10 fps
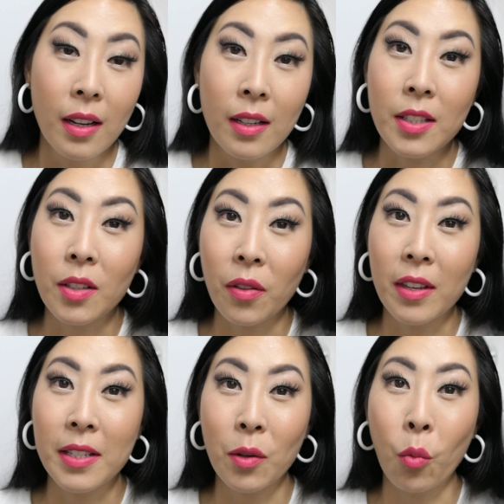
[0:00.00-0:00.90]
So
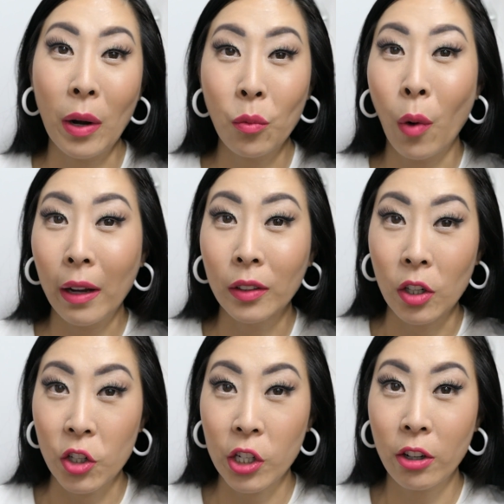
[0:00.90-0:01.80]
this Wet n Wild
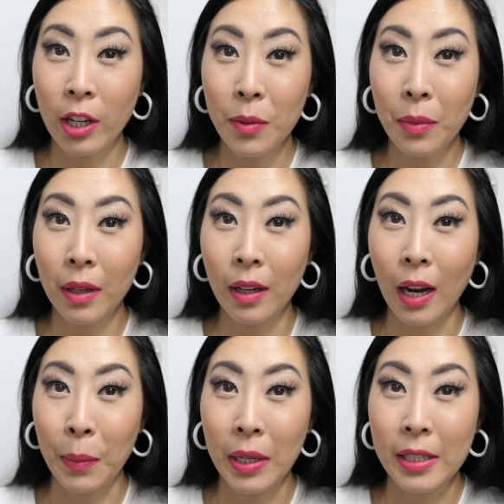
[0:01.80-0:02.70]
cushion cream,
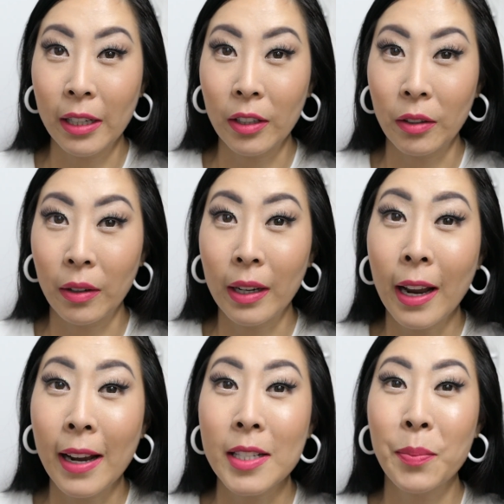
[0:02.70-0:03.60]
I'm gonna tell you, it
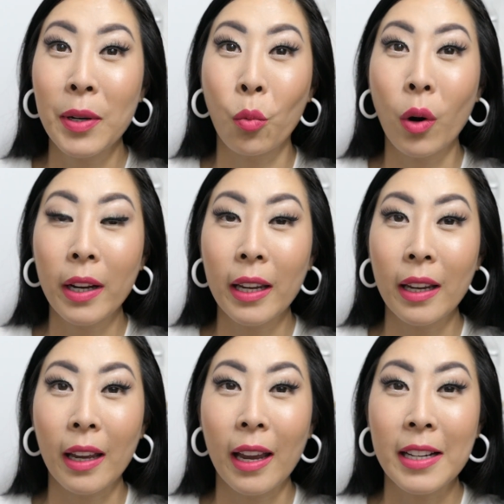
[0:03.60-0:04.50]
has been
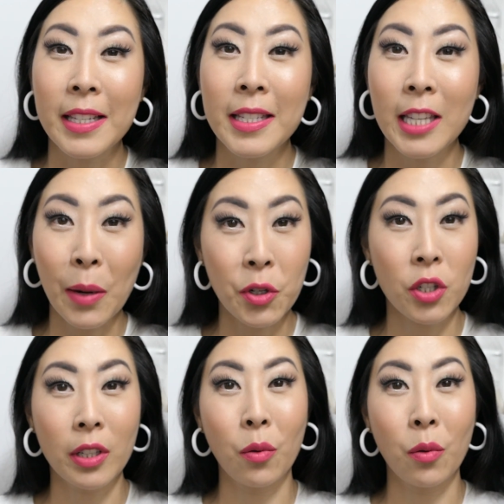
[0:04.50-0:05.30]
working exceptionally